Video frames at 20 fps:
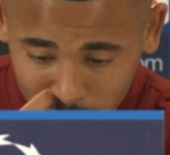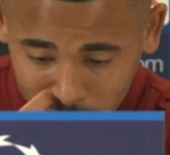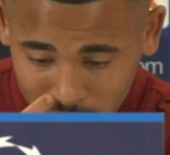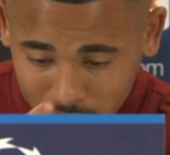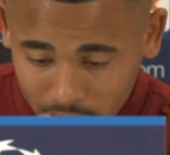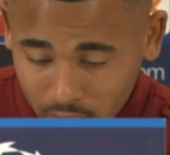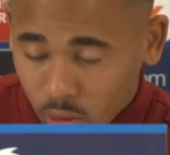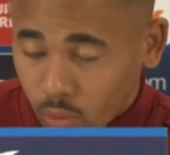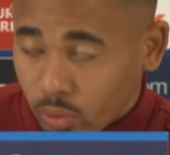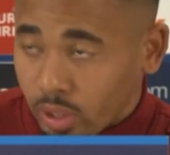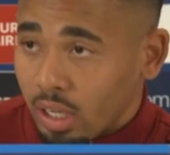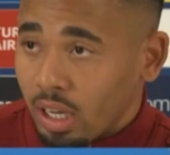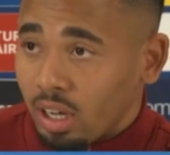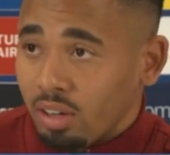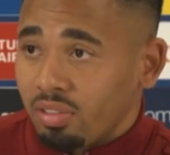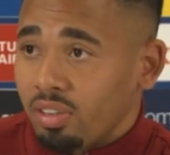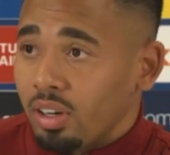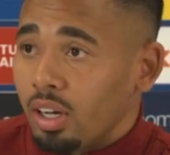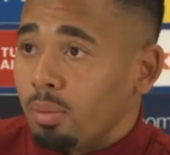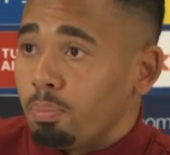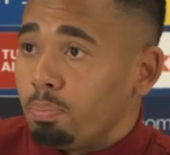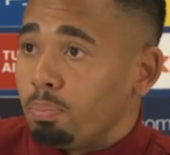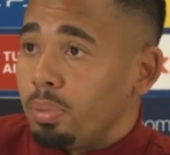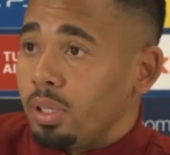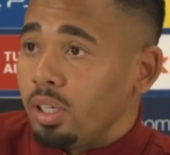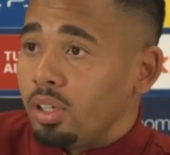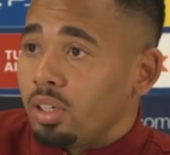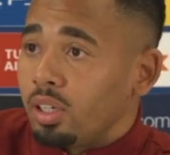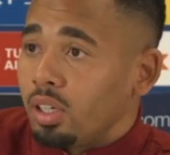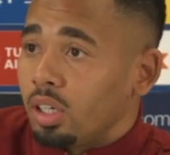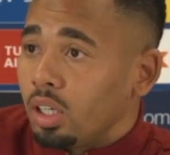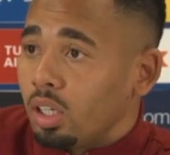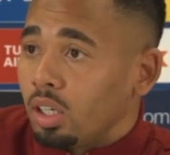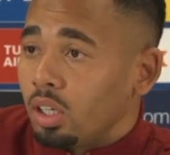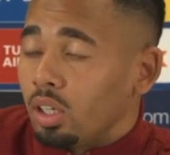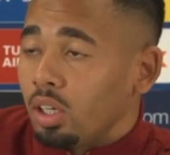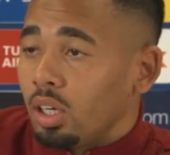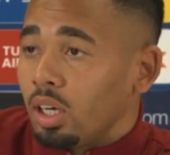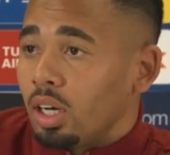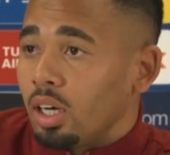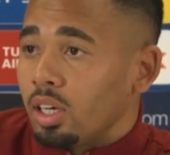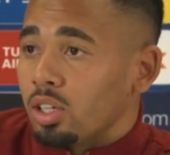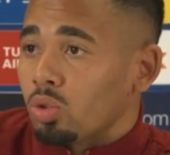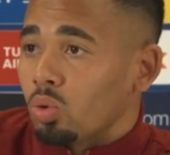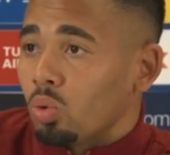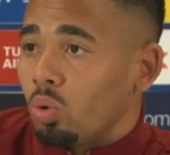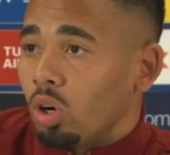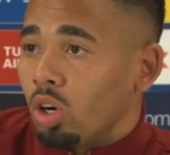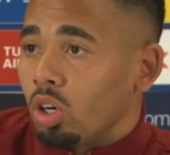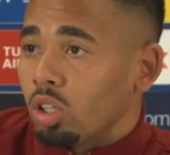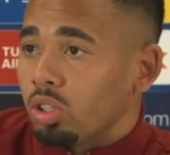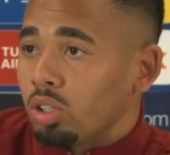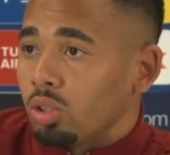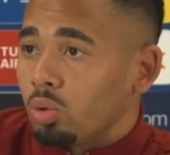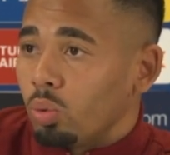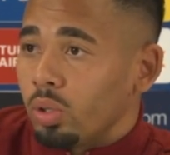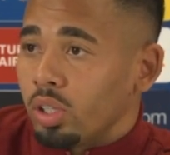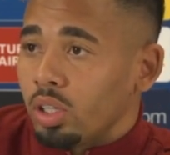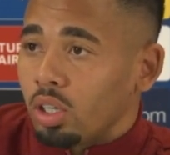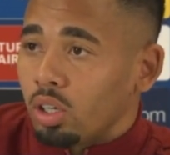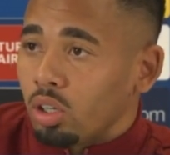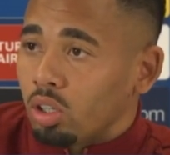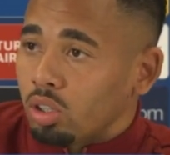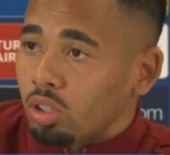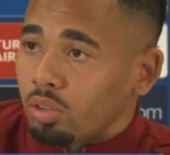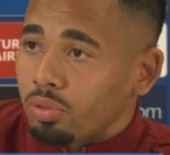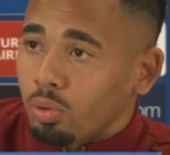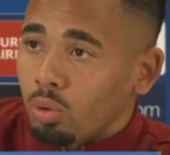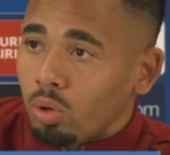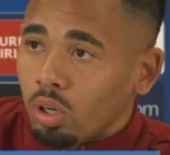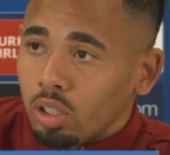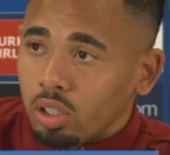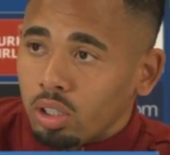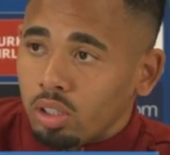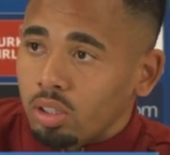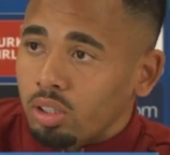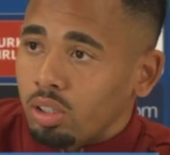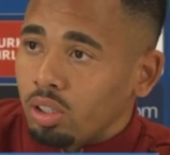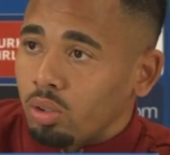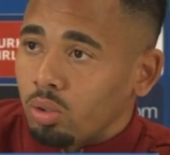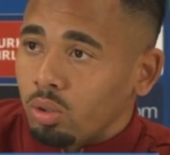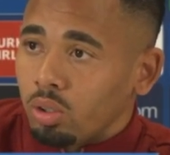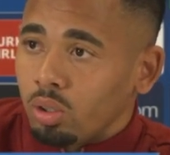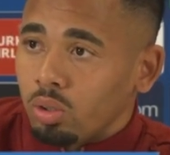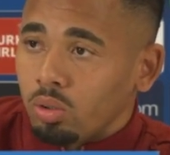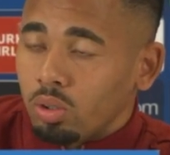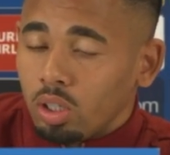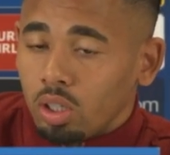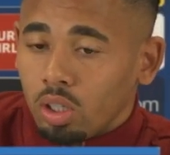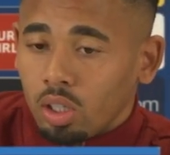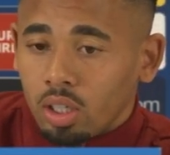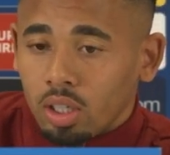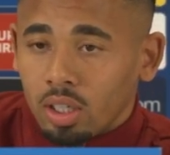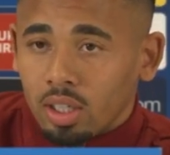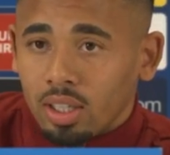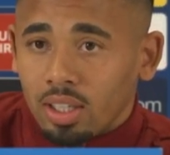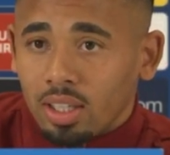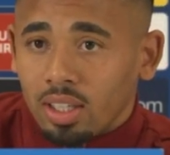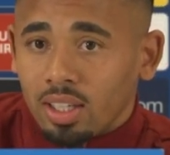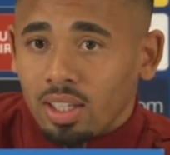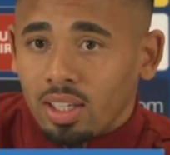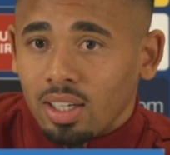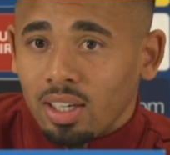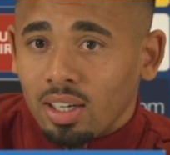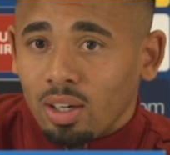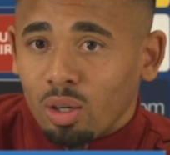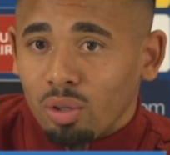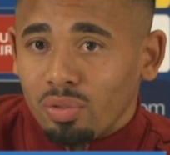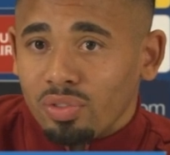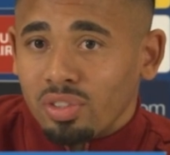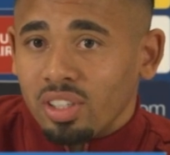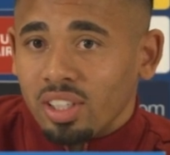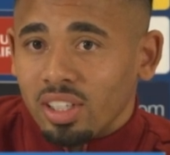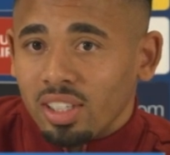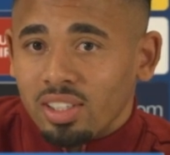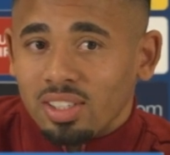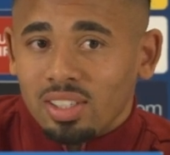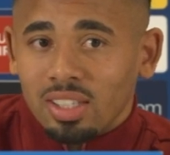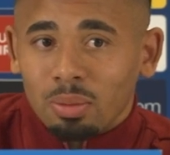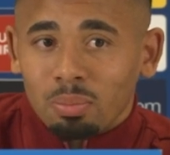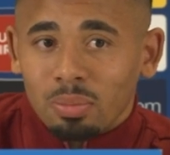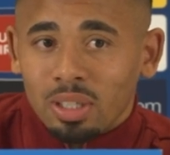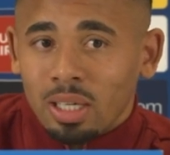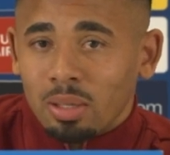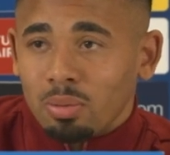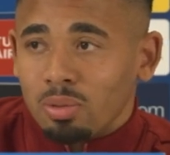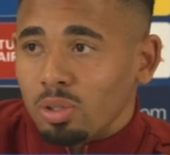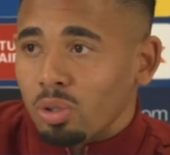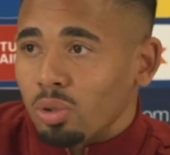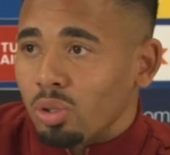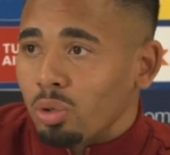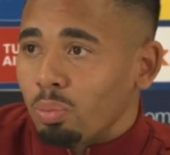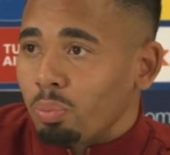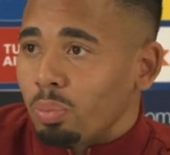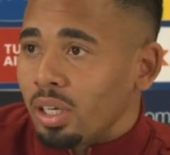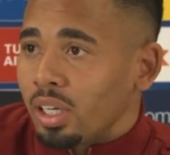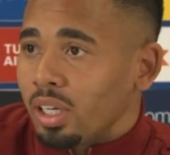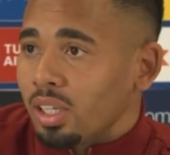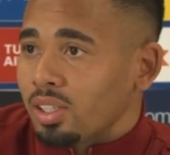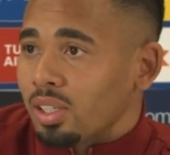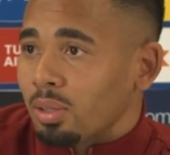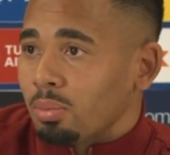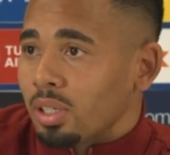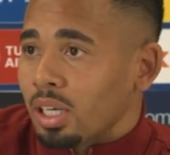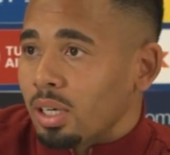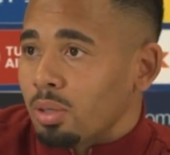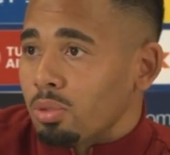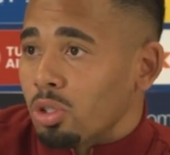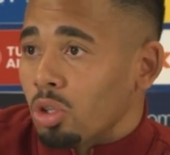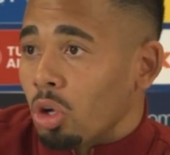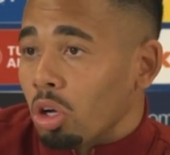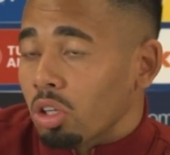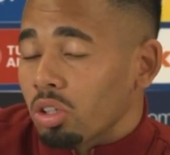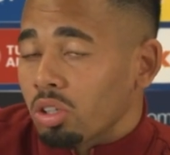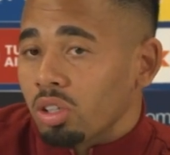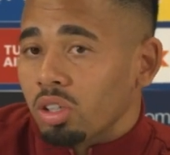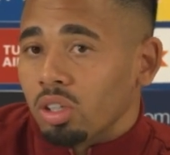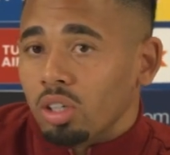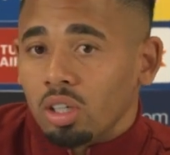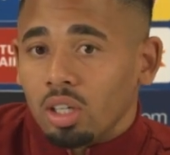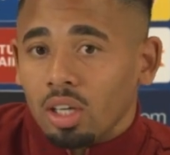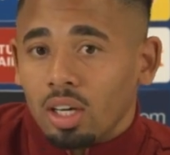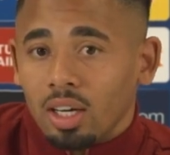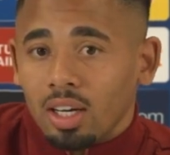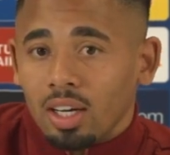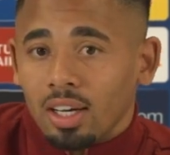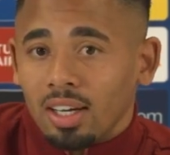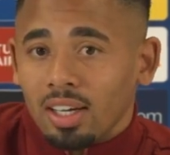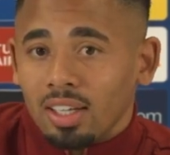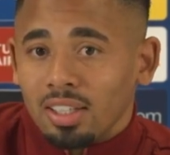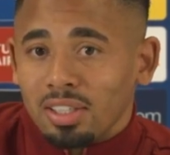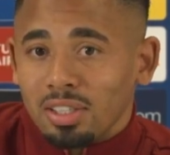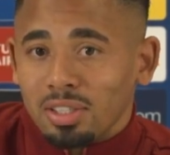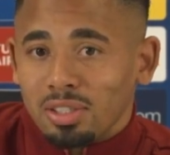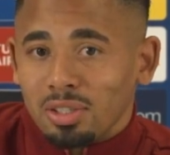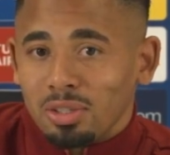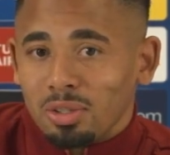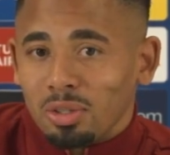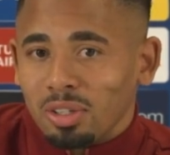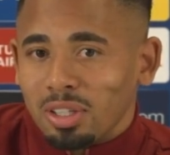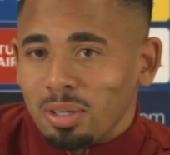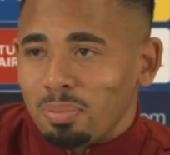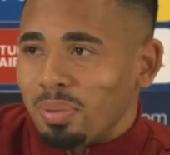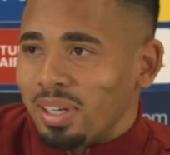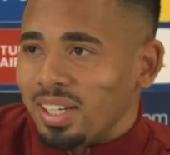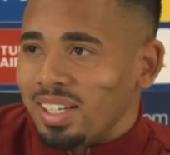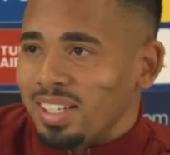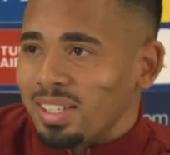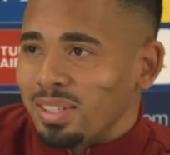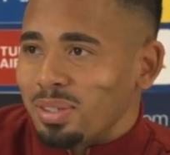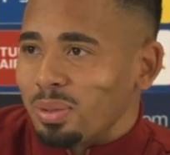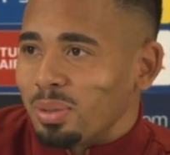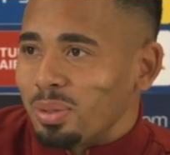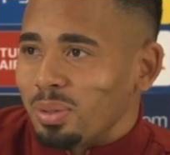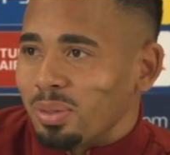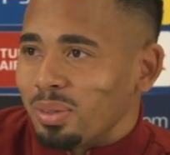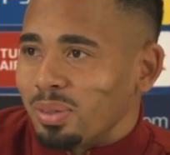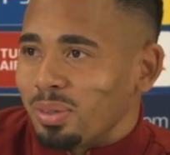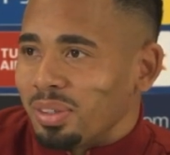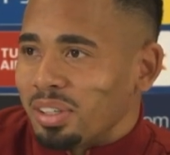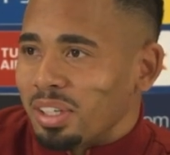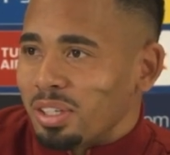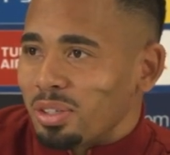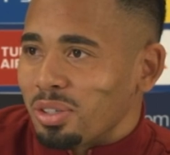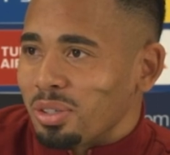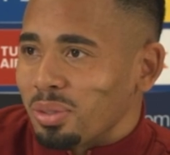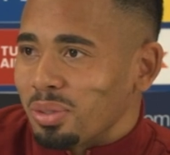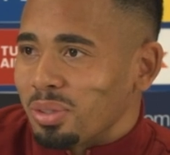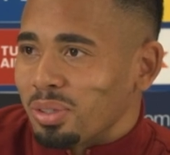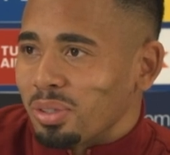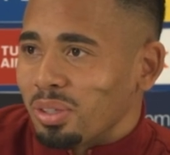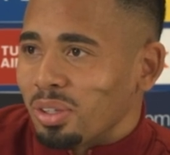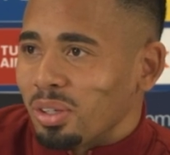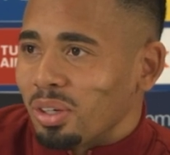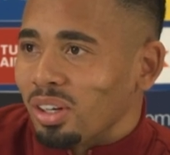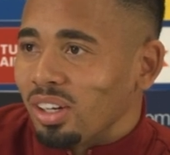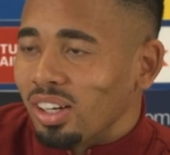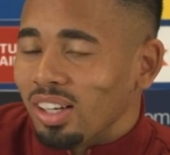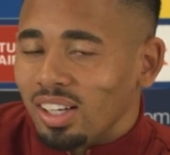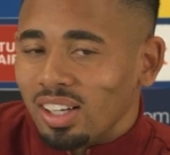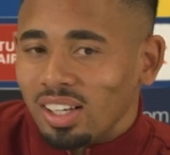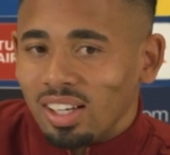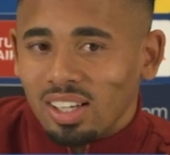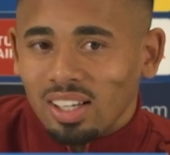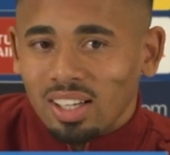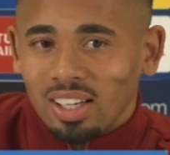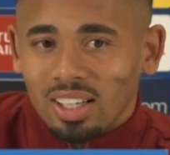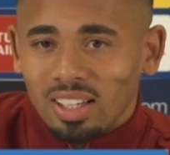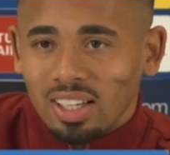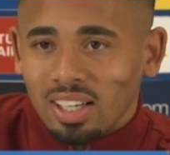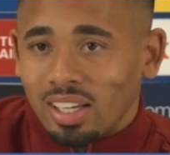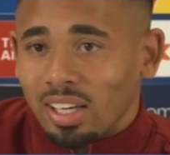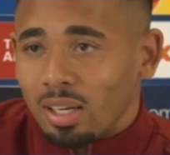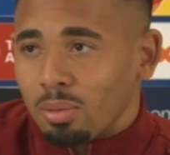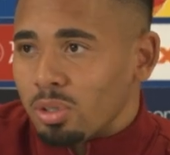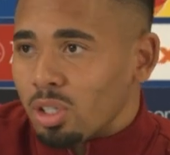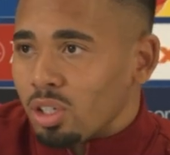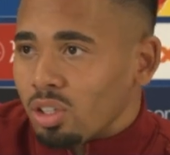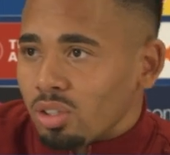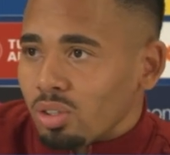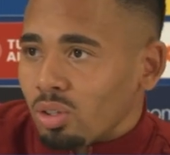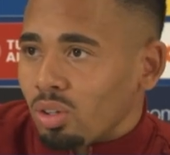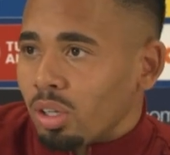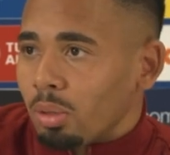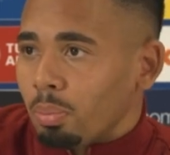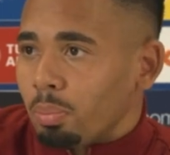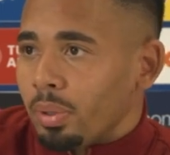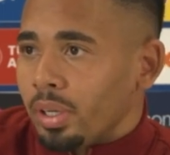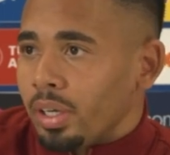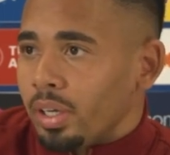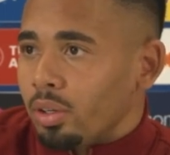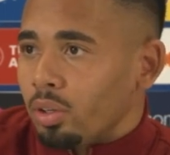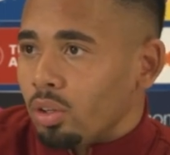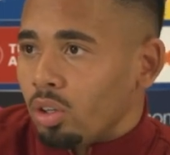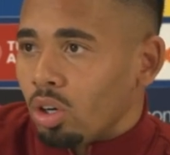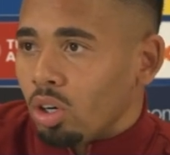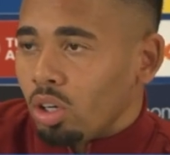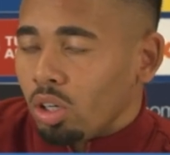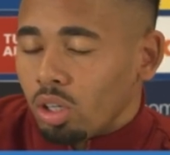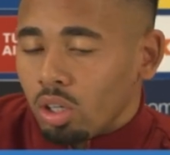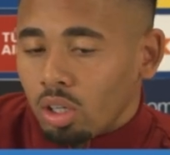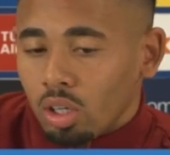I said, we have a big uh, squad with a lot of quality, you know. And then, uh, obviously, sometimes you will play, sometimes not. Uh, this is not the players who are going to choose or not, uh, the games he's going to play or not.